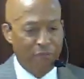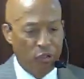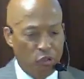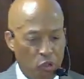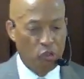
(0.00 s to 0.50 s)

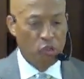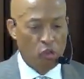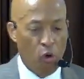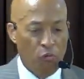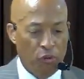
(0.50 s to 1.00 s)
after church
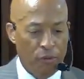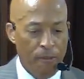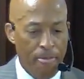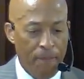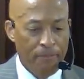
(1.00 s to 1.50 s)
is over,
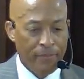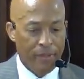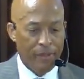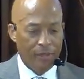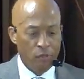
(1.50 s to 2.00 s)

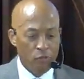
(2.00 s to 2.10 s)
uh,